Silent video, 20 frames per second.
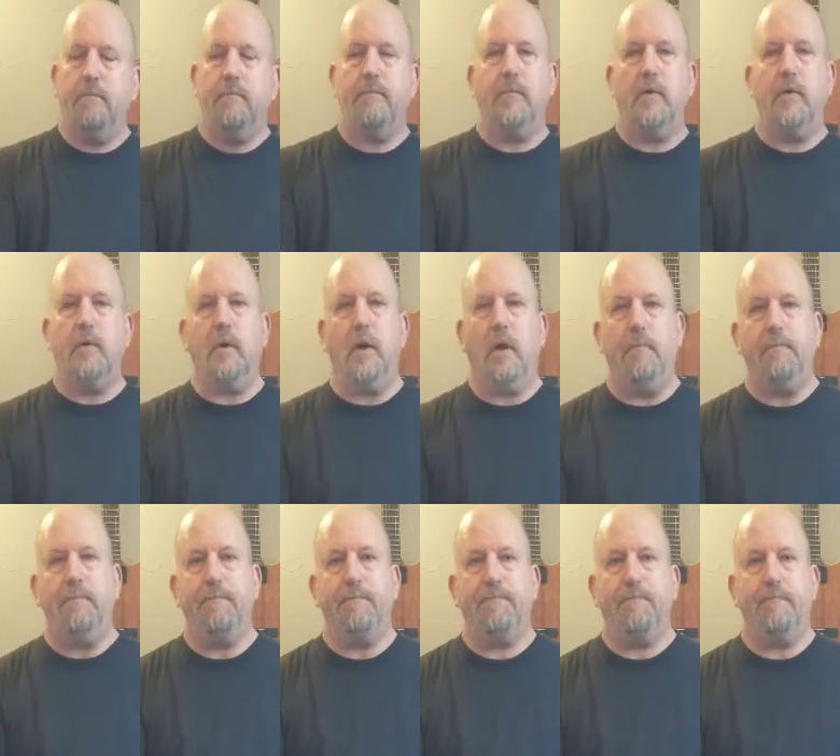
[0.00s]
you go.
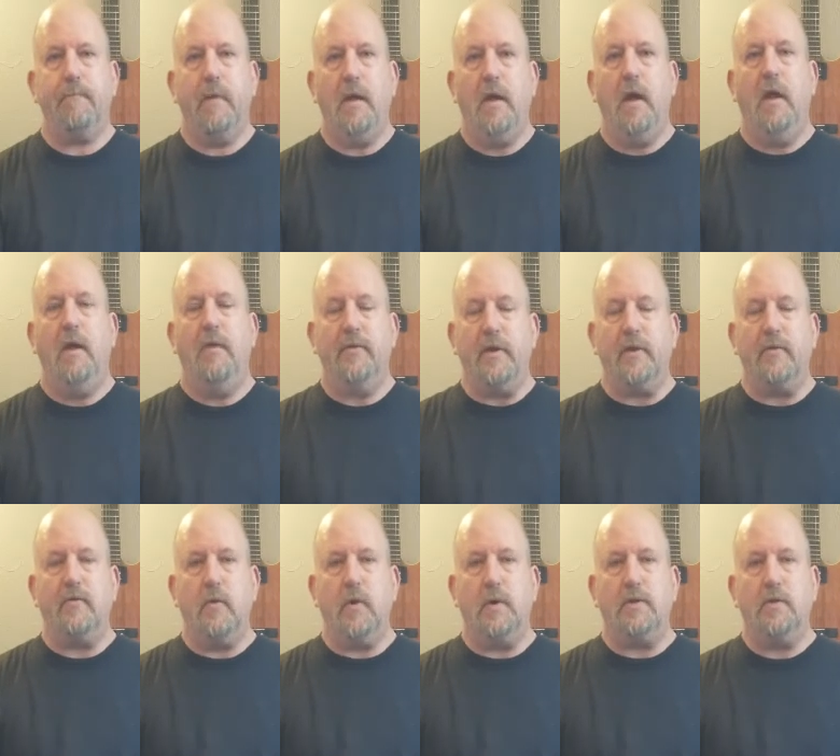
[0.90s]
Thanks
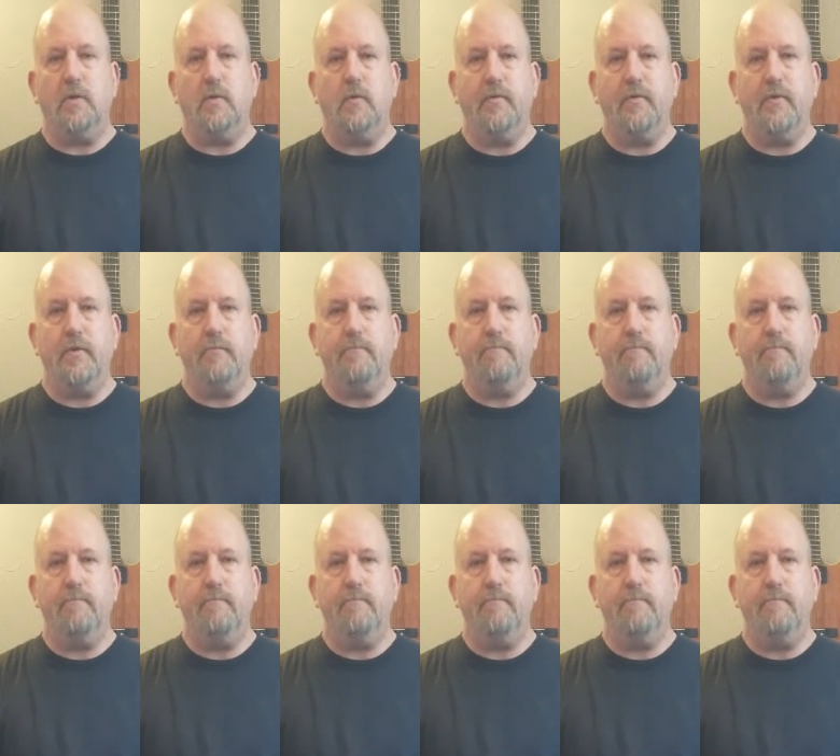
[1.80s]
for watching the review.